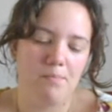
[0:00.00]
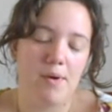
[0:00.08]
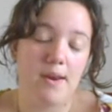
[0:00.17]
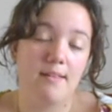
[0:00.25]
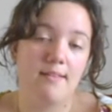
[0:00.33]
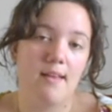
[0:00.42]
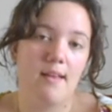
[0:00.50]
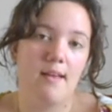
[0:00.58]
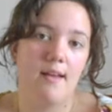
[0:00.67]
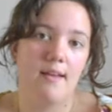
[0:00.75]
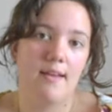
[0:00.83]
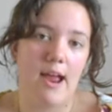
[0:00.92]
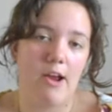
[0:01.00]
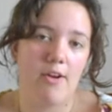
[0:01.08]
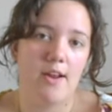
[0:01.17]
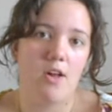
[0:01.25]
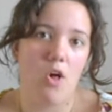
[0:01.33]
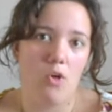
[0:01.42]
but is
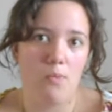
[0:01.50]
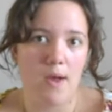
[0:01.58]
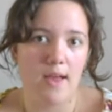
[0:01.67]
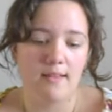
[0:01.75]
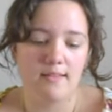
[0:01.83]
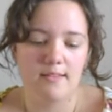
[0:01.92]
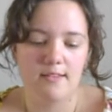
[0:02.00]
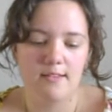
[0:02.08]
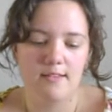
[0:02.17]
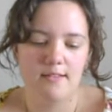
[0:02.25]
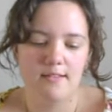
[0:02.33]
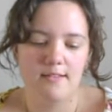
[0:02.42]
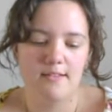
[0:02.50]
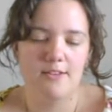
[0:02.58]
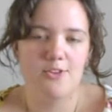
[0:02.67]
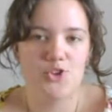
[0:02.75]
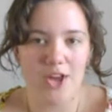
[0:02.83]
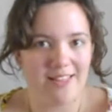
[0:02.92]
carried always,
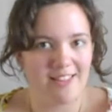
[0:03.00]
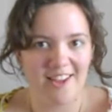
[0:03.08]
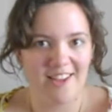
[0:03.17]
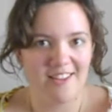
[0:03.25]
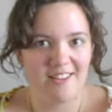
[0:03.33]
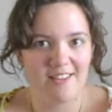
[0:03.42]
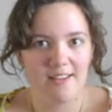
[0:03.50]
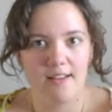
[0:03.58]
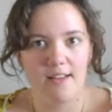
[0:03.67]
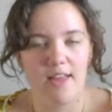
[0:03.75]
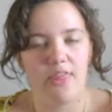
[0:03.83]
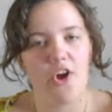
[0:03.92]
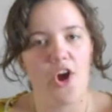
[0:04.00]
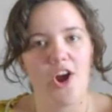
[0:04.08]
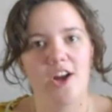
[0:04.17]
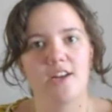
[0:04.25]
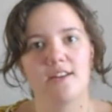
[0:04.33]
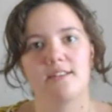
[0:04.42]
gently, in the
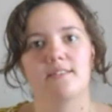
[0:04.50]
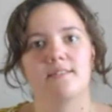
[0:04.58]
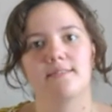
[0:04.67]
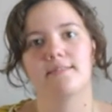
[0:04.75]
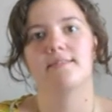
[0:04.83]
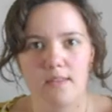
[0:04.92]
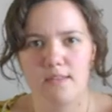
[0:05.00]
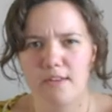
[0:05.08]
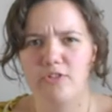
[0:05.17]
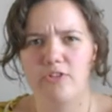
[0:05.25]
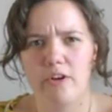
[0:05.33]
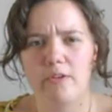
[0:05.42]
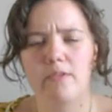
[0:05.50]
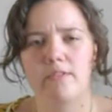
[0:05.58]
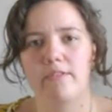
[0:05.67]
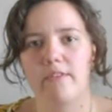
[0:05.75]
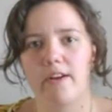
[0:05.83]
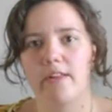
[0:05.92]
heart." This show was
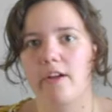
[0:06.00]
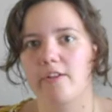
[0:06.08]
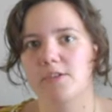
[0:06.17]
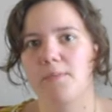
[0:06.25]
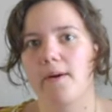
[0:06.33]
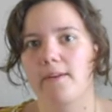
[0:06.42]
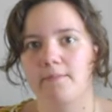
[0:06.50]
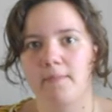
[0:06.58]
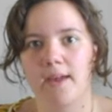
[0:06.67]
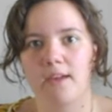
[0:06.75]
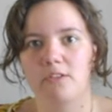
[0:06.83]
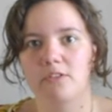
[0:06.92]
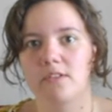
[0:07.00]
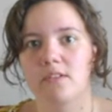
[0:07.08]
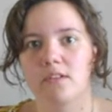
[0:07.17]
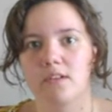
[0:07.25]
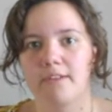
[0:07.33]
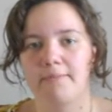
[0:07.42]
a very large part of my youth,
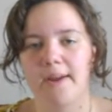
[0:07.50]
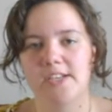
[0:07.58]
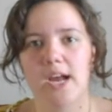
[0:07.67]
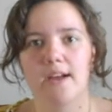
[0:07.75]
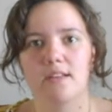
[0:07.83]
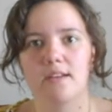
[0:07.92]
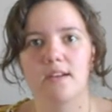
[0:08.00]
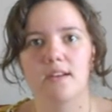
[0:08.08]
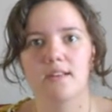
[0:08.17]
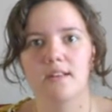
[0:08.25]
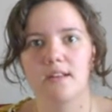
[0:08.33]
my childhood.